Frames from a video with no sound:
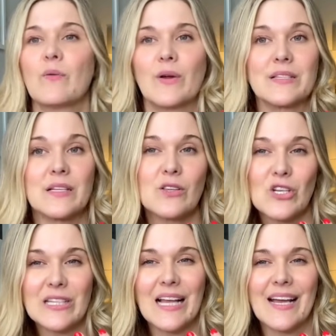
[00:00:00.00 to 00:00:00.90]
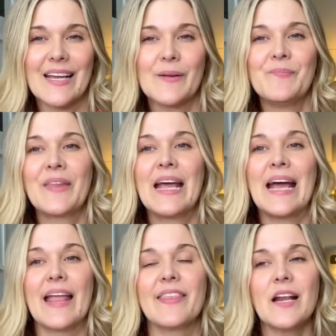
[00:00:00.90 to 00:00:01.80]
What does it look like?
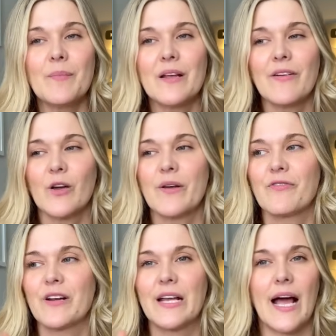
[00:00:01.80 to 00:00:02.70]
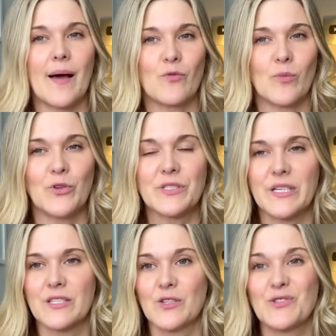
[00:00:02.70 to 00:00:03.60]
And then I'm going to evaluate for any abnormal
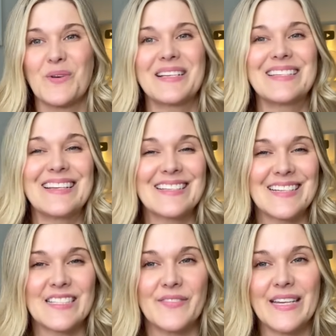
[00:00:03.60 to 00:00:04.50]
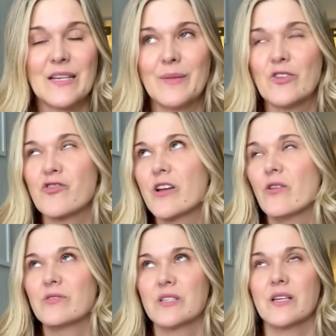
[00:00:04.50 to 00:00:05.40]
cysts. So, do I see any signs of
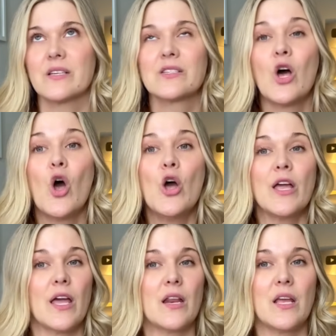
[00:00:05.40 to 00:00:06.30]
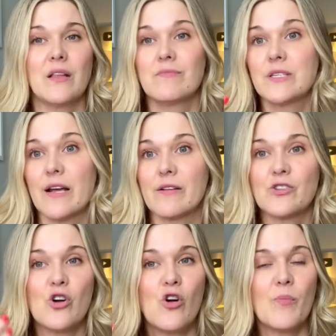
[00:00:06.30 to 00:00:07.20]
endometriosis, any
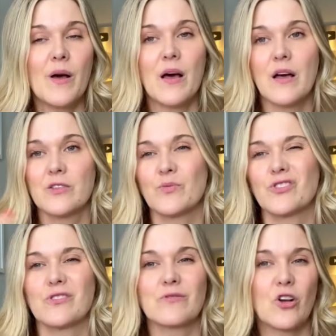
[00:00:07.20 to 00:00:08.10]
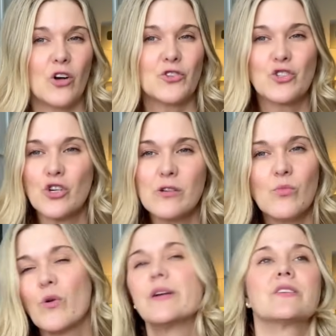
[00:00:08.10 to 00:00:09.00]
teratomas, which are called
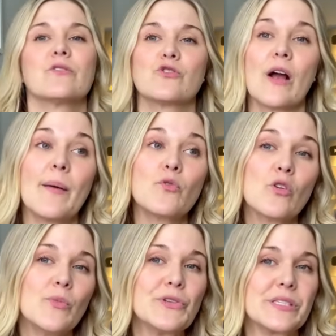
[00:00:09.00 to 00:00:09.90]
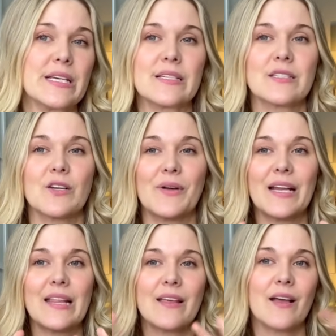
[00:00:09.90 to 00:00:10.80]
dermoids, and those are abnormal cysts. So,
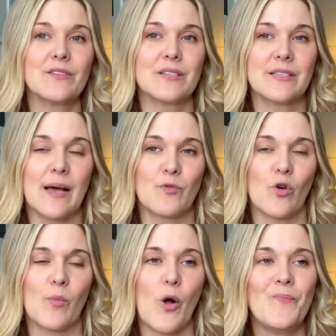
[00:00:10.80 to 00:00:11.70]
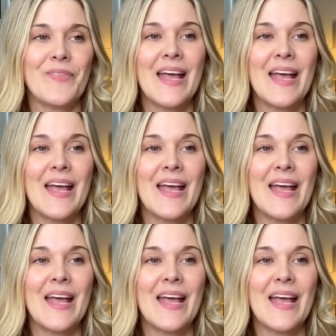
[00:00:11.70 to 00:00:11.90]
anything else that's abnormal.